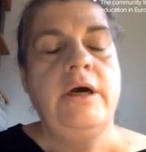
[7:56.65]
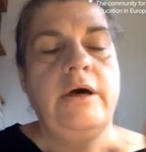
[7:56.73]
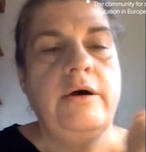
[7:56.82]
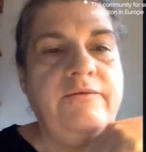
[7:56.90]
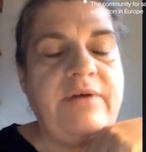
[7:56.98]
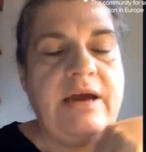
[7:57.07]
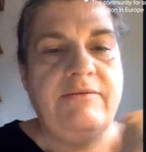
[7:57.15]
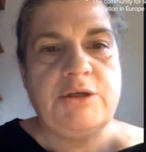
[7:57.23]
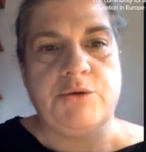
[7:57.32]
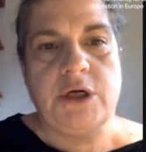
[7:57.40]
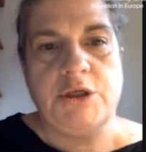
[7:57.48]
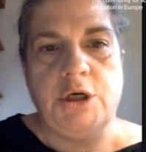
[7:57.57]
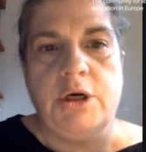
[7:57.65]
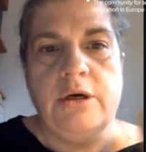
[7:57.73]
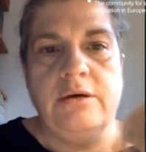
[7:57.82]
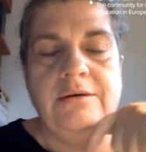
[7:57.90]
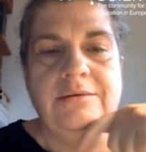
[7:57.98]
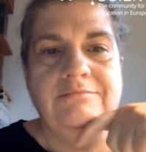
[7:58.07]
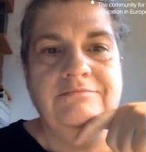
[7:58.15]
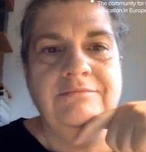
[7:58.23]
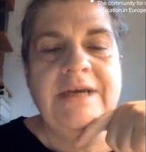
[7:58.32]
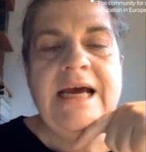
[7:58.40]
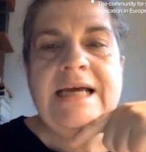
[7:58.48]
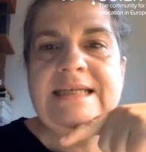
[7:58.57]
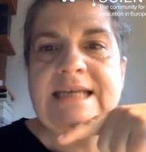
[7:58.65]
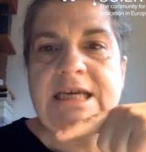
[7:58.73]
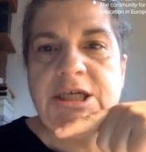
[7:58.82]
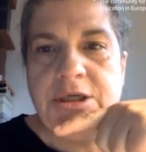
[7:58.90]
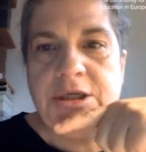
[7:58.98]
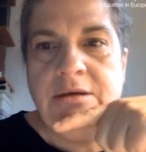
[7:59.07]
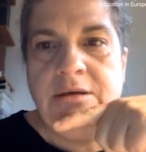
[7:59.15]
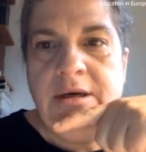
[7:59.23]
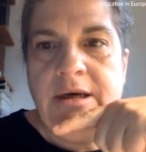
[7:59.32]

a very structured session.